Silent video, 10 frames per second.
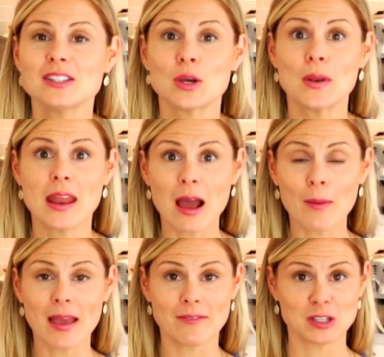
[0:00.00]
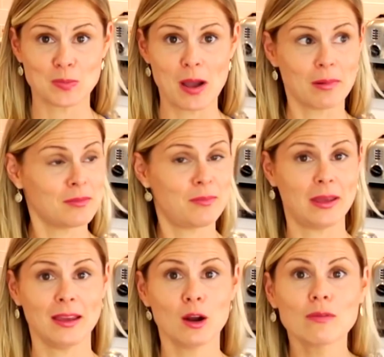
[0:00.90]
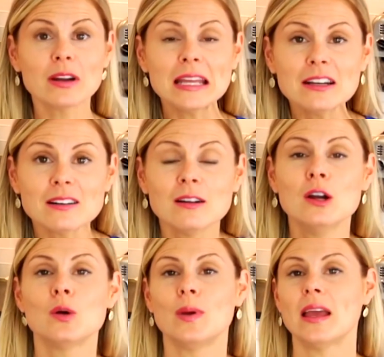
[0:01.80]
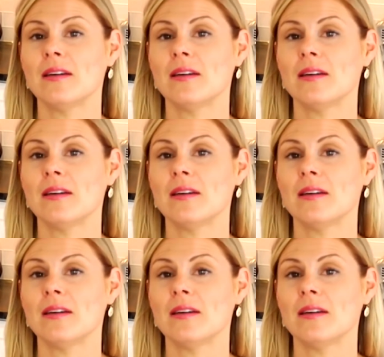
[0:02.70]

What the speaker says: So now we have this problem of being an overeater. We